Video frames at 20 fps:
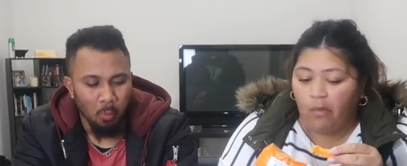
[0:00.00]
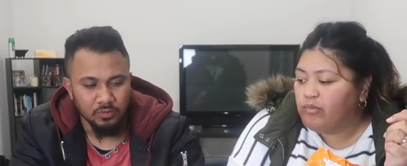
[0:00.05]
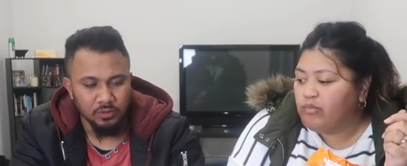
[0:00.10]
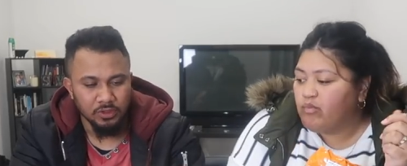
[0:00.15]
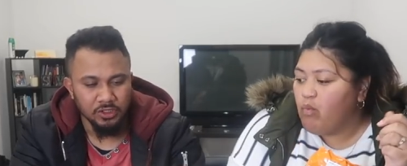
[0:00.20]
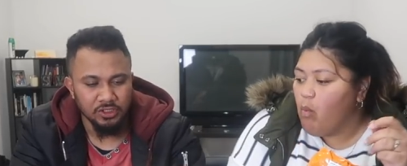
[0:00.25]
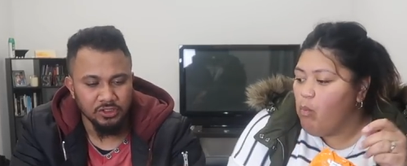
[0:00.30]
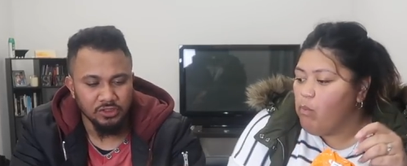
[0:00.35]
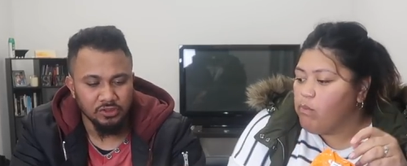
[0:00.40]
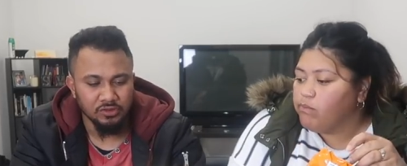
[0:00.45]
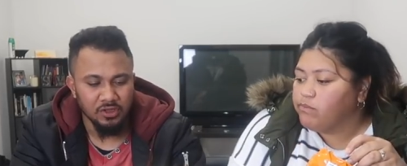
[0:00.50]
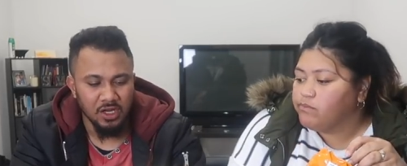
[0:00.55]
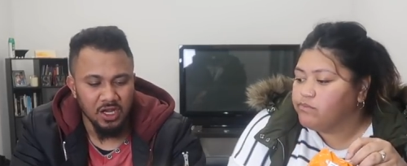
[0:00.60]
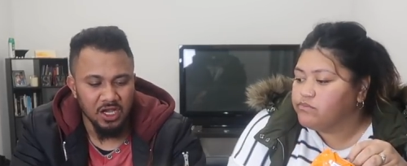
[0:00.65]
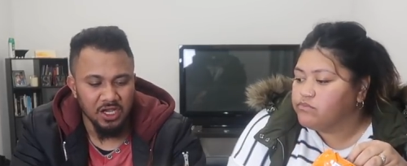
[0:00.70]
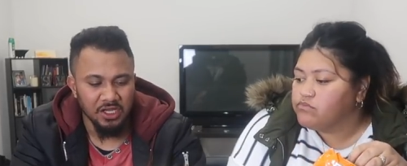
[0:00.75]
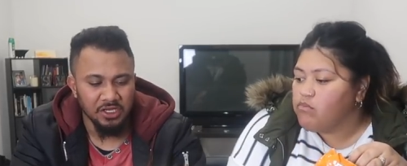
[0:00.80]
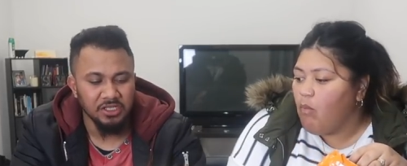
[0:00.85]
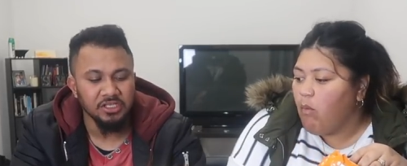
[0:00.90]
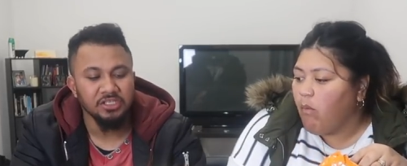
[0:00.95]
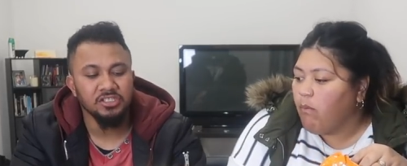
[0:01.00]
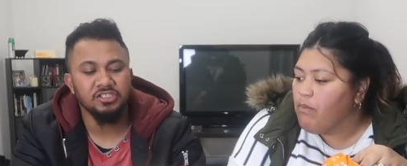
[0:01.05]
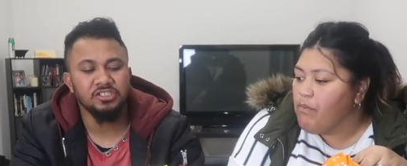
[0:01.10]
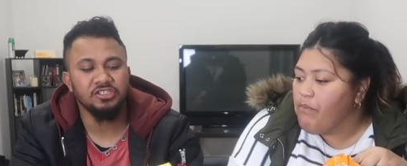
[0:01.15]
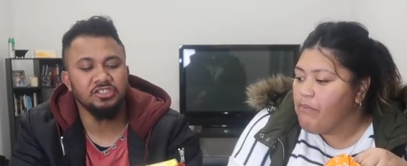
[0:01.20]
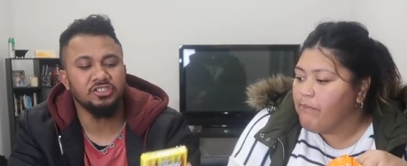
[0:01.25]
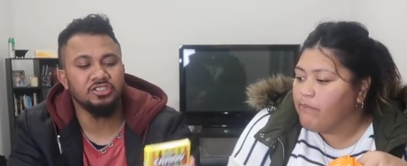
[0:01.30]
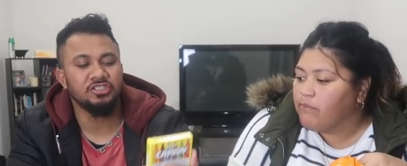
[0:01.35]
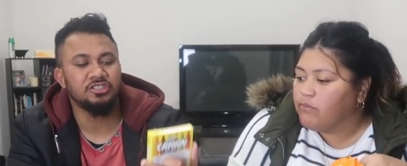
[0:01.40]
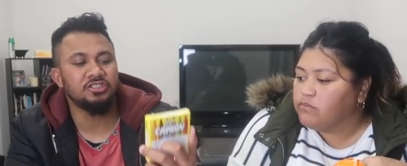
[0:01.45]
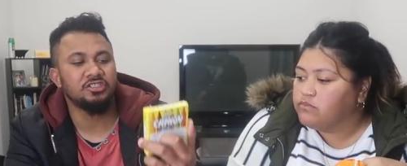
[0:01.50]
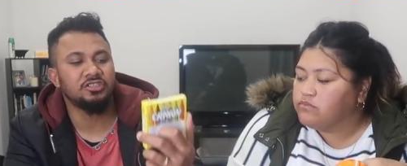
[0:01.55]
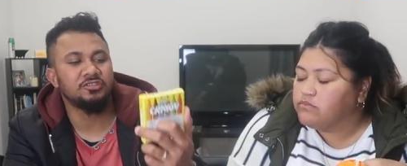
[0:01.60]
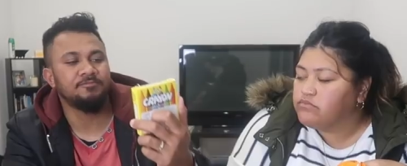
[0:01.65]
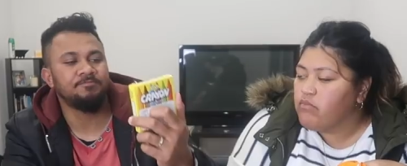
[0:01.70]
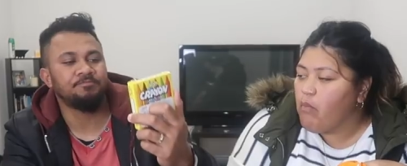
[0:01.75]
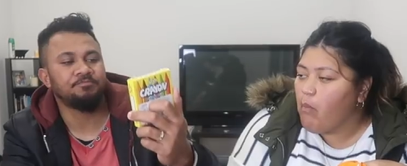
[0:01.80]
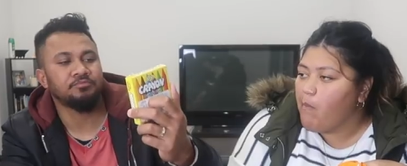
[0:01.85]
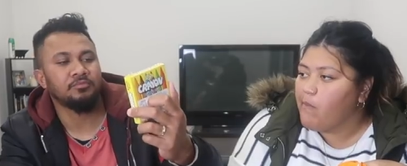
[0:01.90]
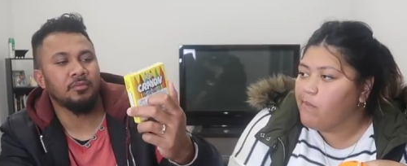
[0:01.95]
Speaker 1: We try this
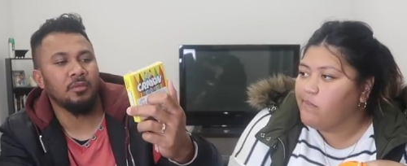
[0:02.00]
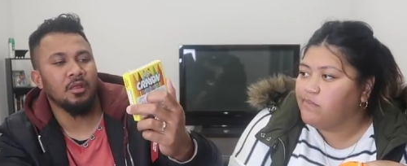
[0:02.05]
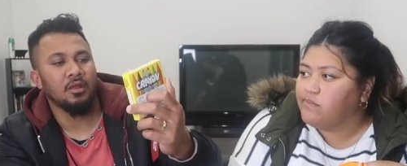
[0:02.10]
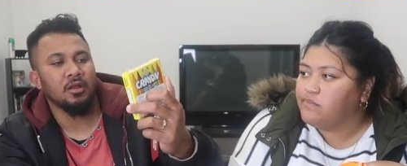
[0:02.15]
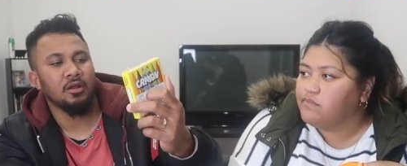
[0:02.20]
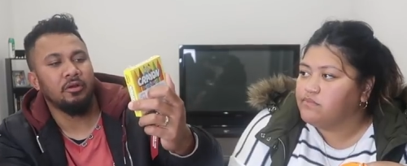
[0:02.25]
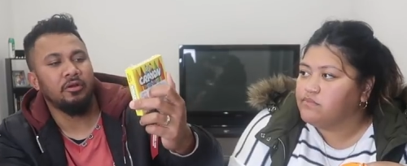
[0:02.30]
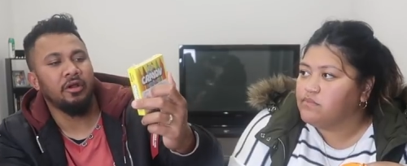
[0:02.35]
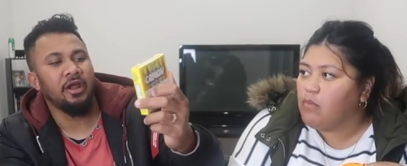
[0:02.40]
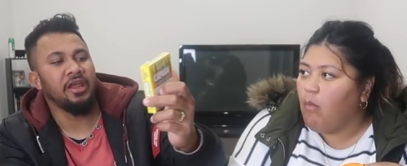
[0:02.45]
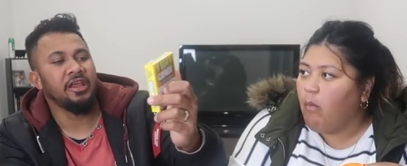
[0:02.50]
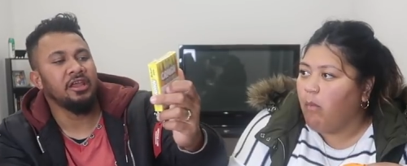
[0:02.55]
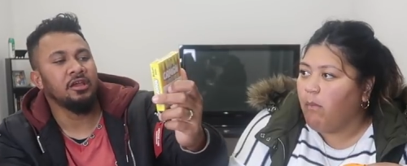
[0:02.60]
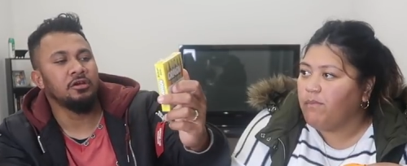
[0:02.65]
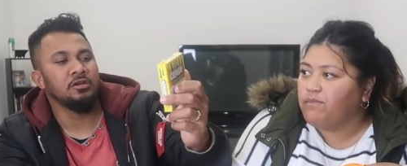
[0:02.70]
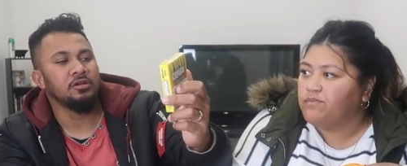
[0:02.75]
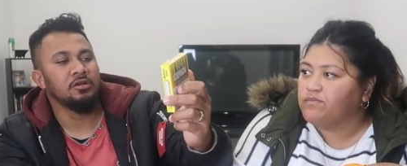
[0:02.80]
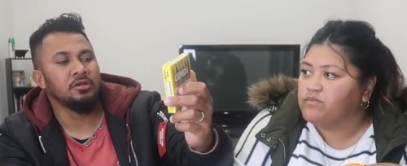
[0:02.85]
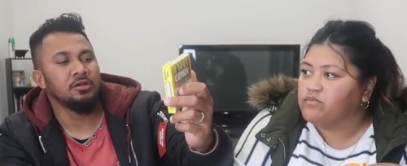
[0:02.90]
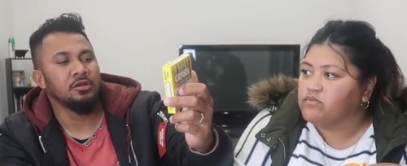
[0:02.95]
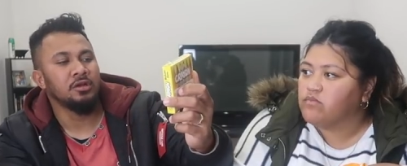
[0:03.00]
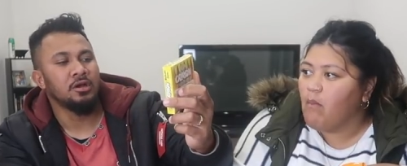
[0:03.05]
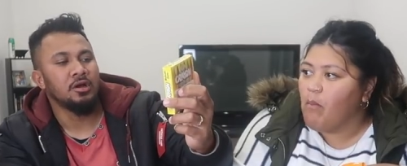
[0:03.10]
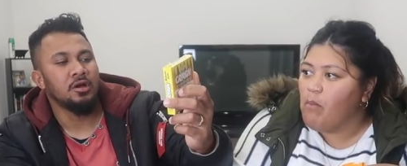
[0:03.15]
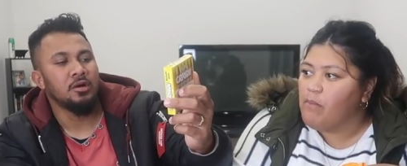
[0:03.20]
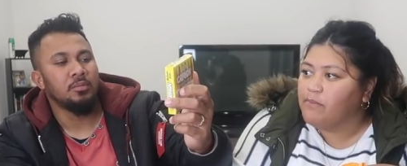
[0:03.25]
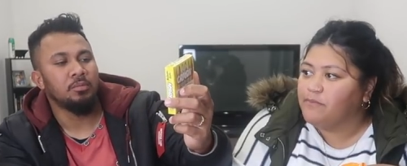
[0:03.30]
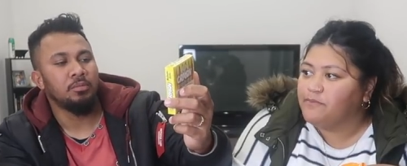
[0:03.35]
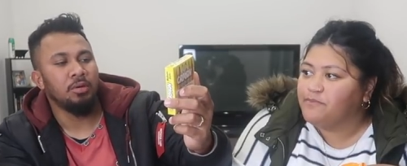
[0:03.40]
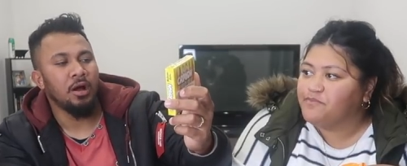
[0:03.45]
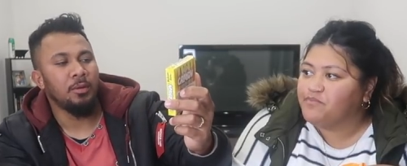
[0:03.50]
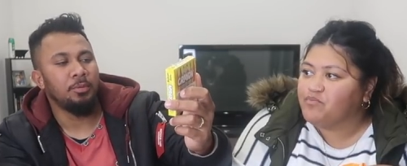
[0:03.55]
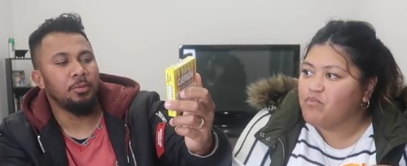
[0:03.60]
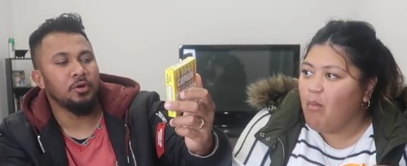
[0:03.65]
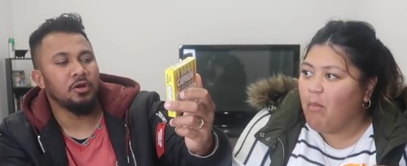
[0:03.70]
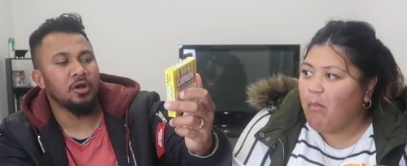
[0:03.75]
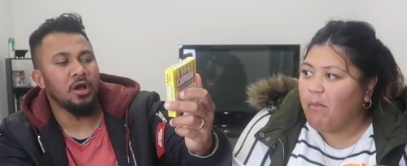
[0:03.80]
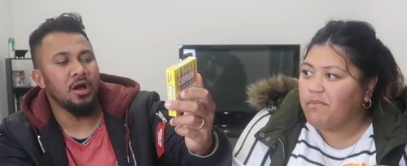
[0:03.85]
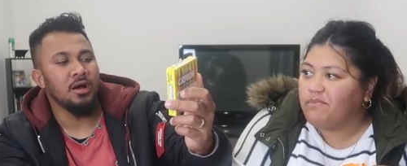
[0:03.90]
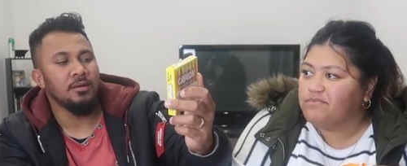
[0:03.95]
crayon
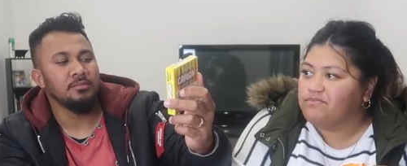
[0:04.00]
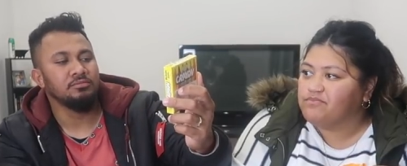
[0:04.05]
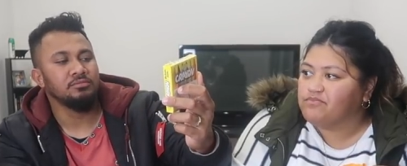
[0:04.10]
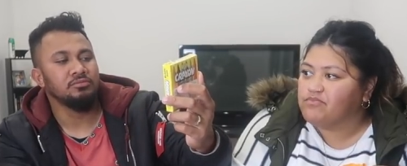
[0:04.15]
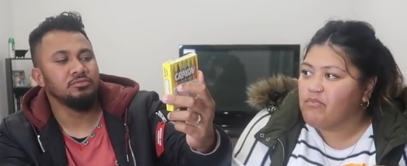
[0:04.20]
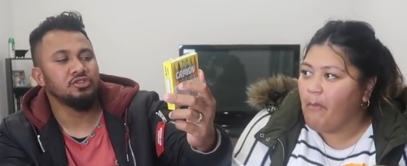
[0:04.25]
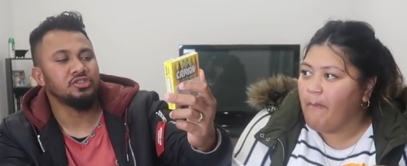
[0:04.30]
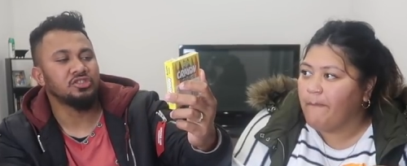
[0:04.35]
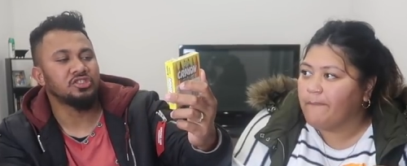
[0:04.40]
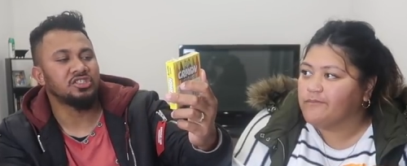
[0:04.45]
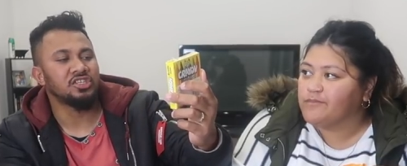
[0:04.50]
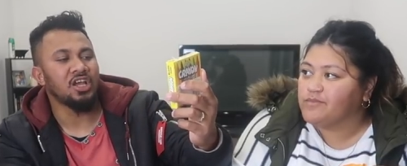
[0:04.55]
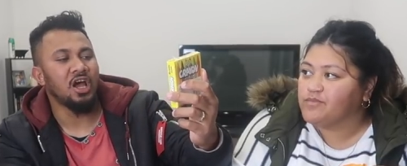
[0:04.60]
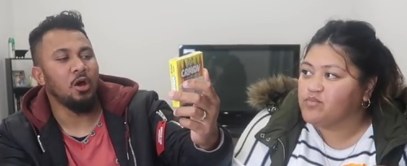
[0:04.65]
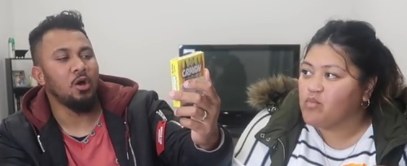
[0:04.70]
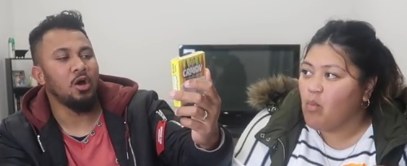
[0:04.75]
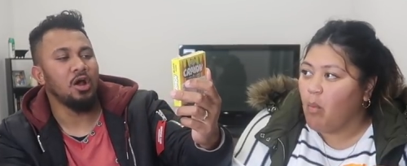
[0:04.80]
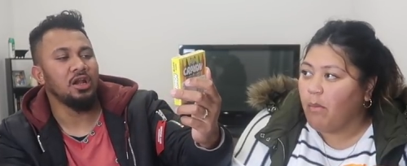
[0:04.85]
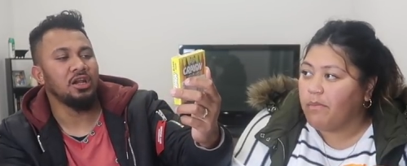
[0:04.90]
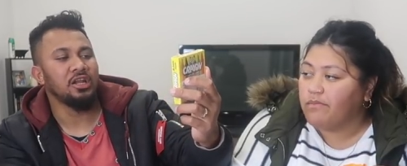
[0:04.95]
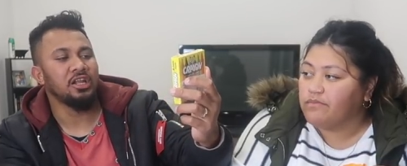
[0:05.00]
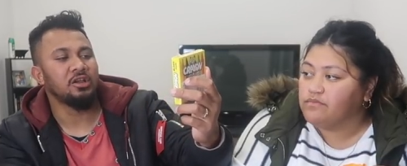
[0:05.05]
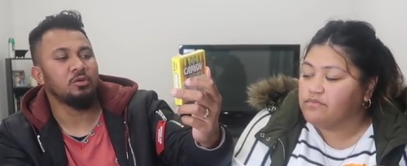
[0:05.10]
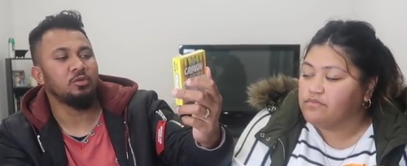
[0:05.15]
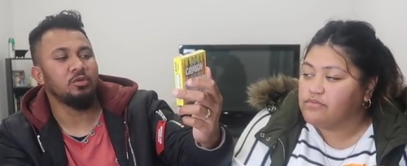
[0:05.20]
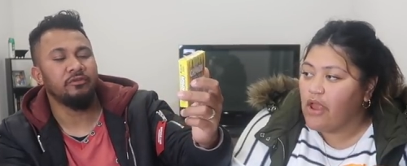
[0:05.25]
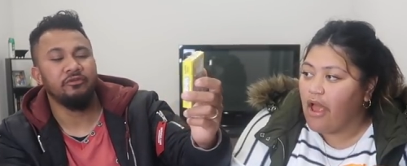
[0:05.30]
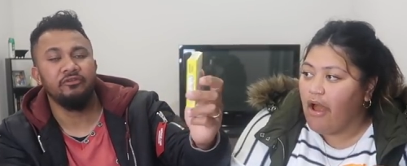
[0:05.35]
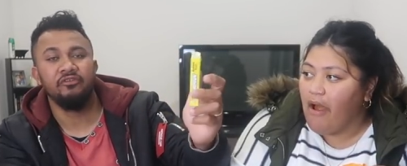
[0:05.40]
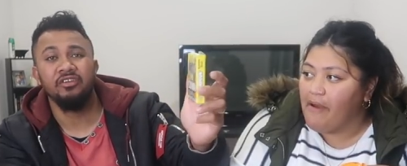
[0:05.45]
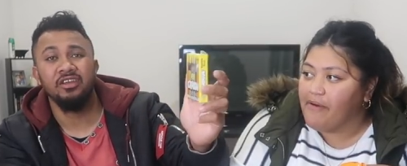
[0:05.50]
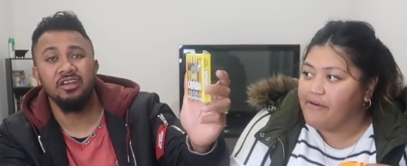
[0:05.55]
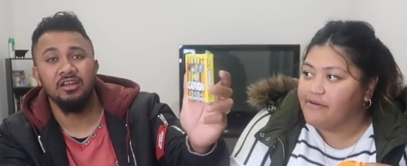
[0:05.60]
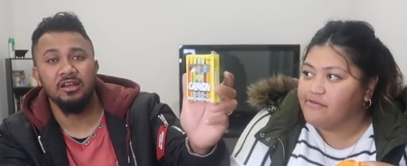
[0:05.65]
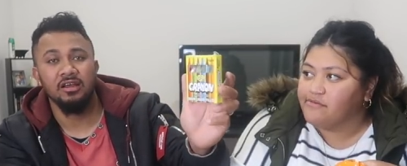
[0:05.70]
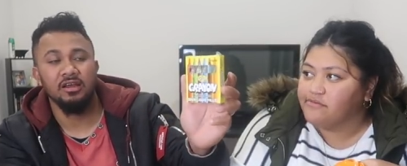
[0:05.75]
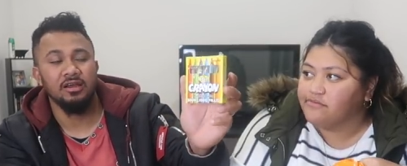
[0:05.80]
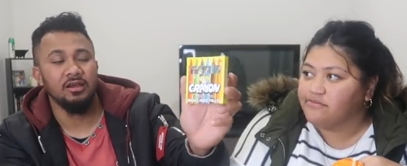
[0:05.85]
Popcorn, sour liquid filled.